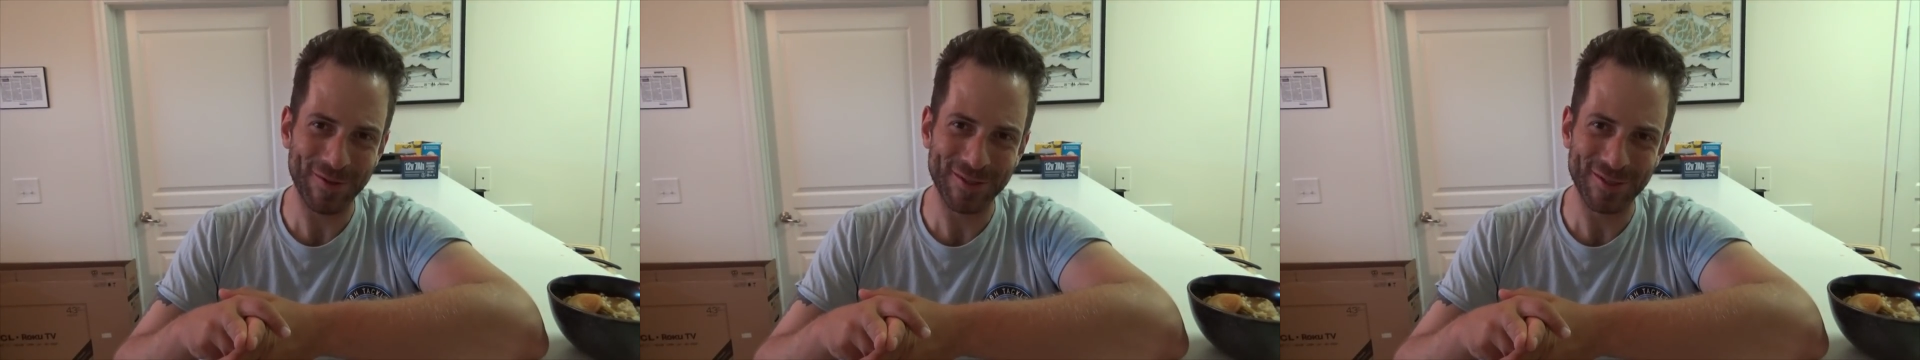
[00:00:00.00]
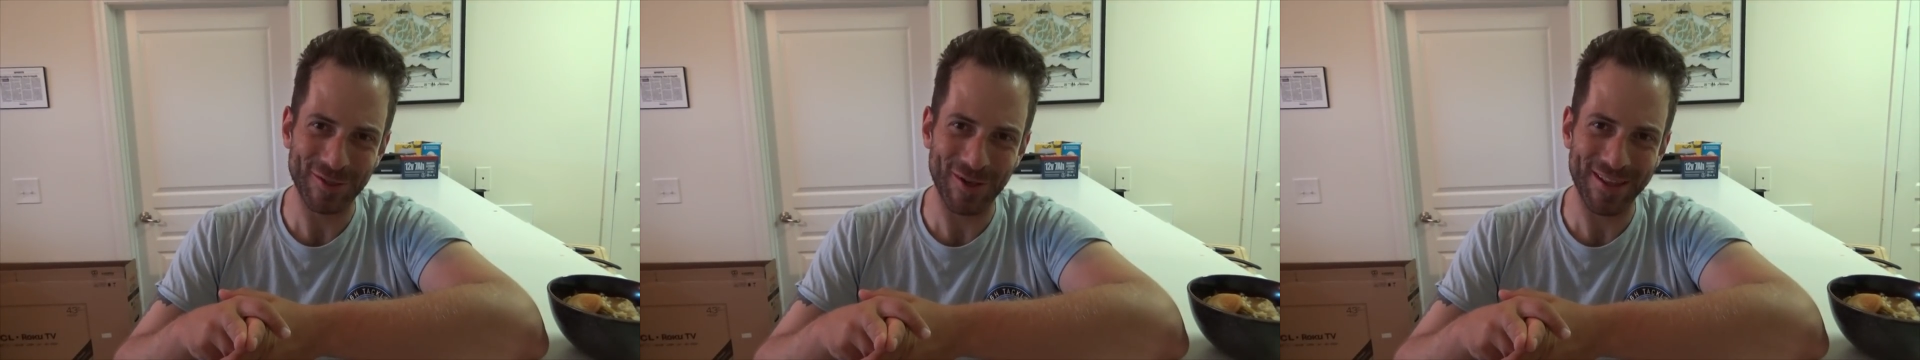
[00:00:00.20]

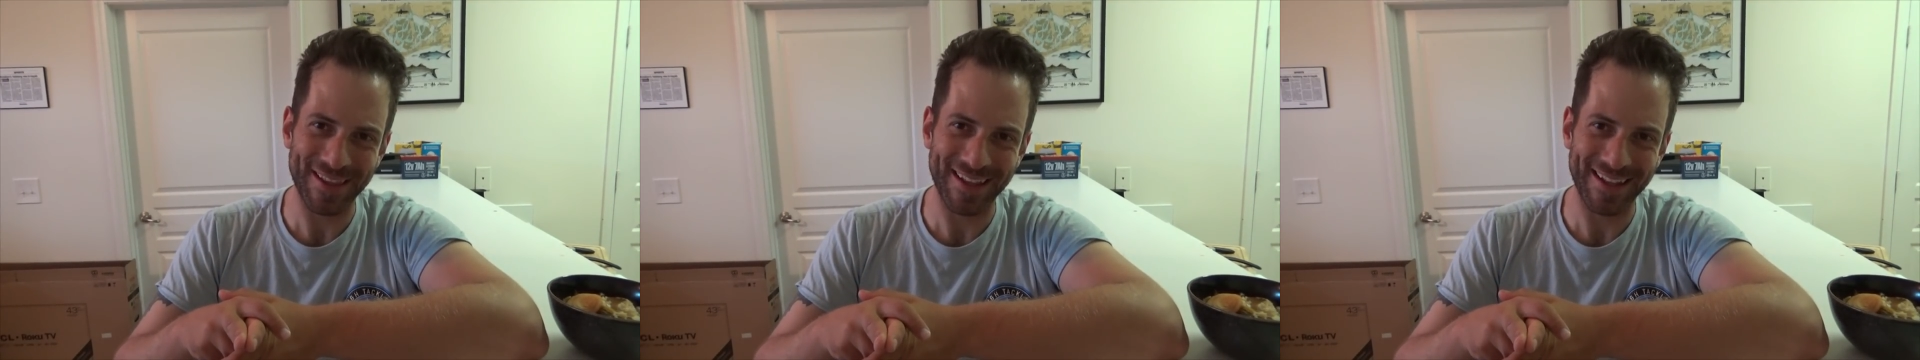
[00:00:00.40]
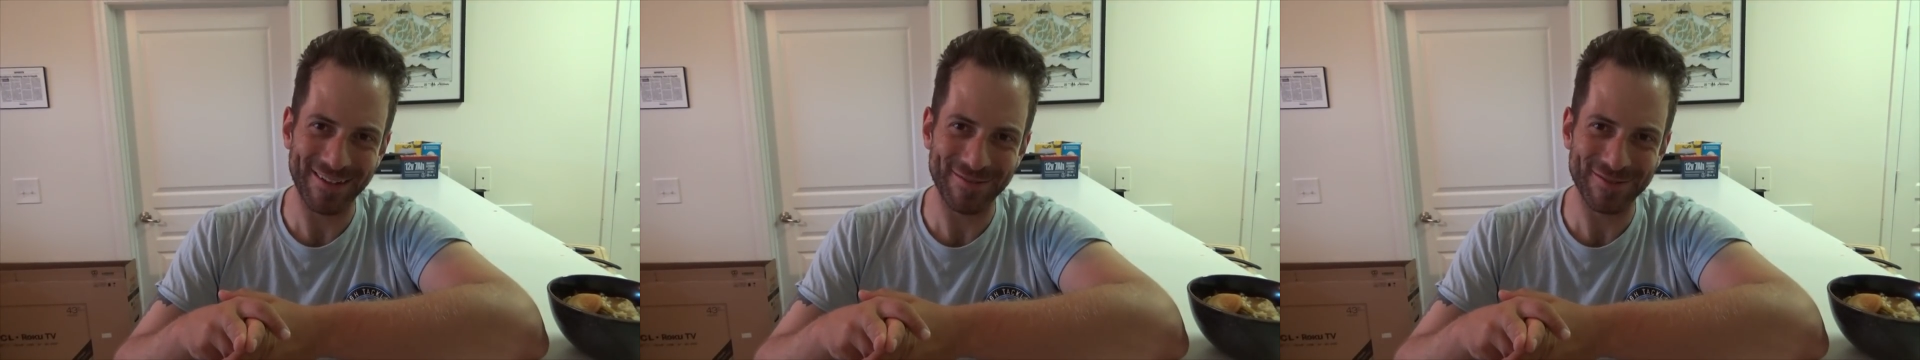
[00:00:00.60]
you enjoyed
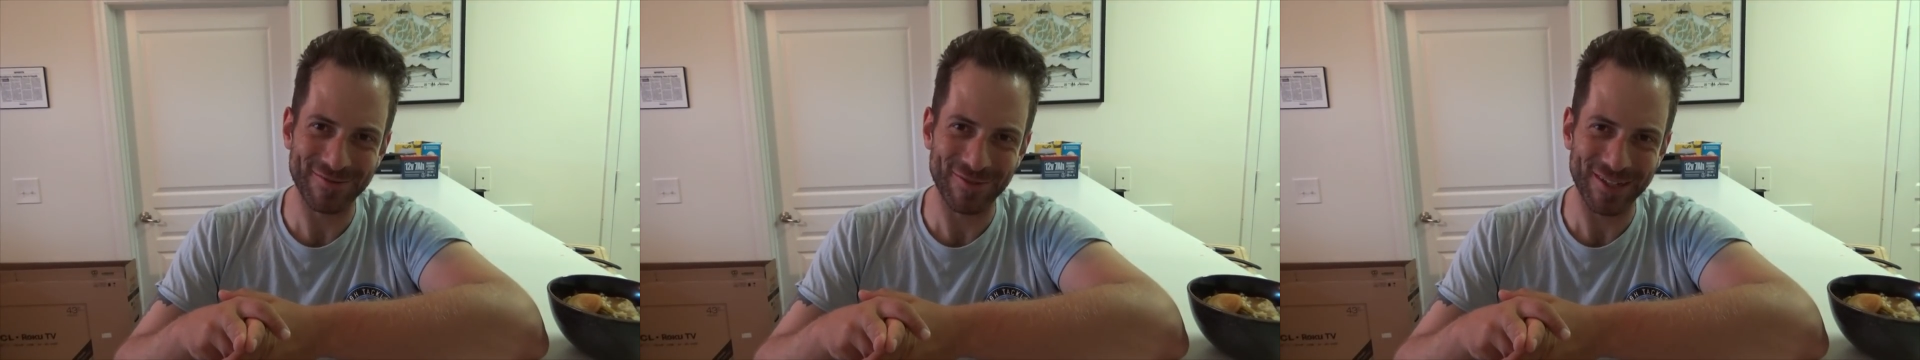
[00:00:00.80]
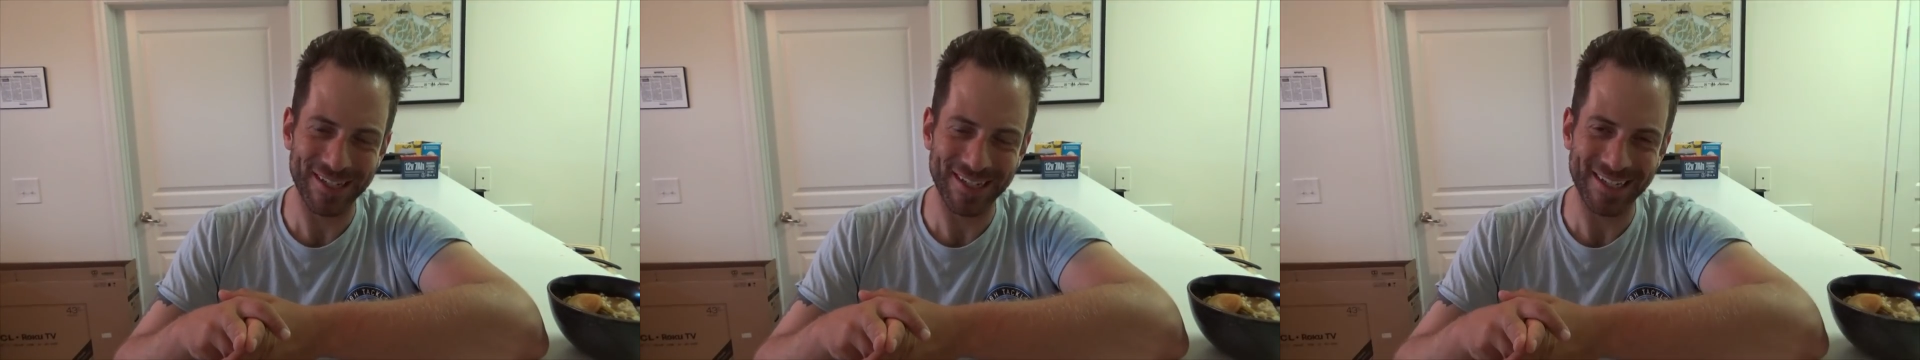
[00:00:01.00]
that. That
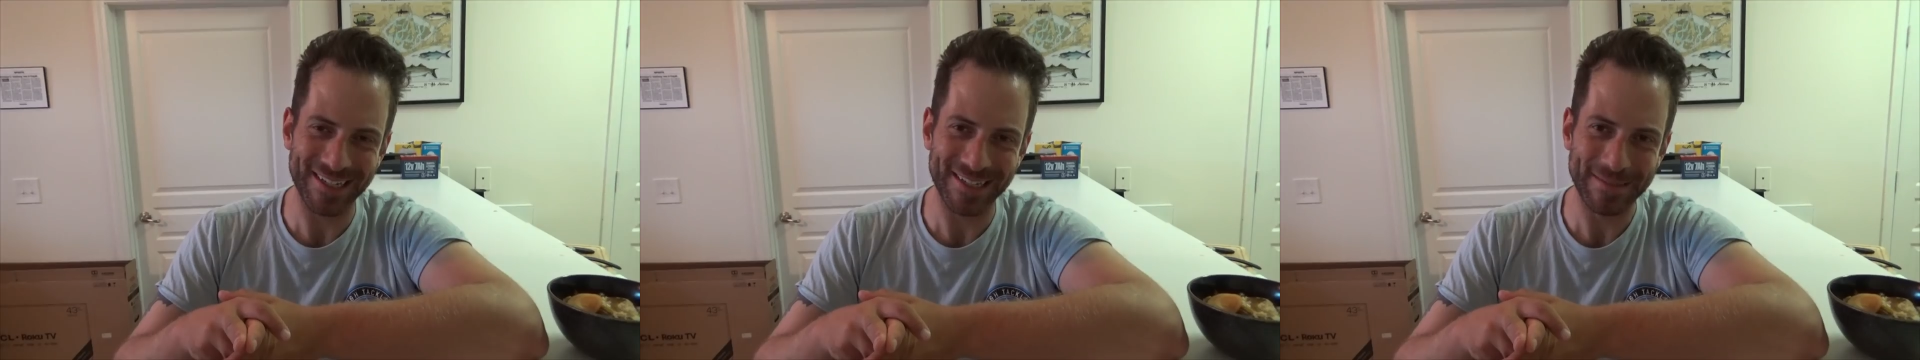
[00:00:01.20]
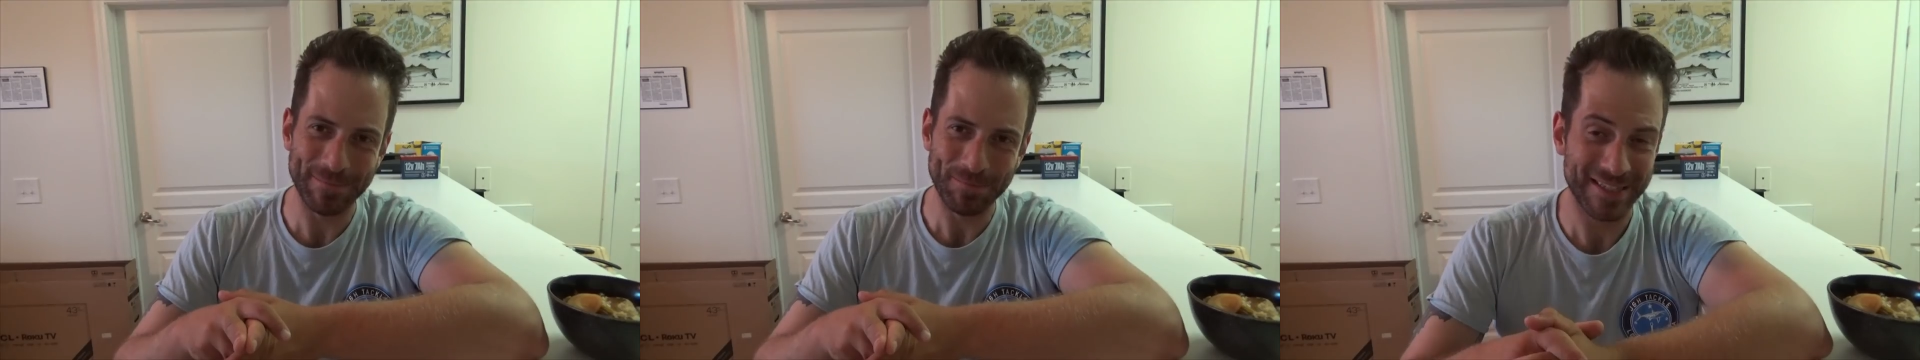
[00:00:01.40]
was really good.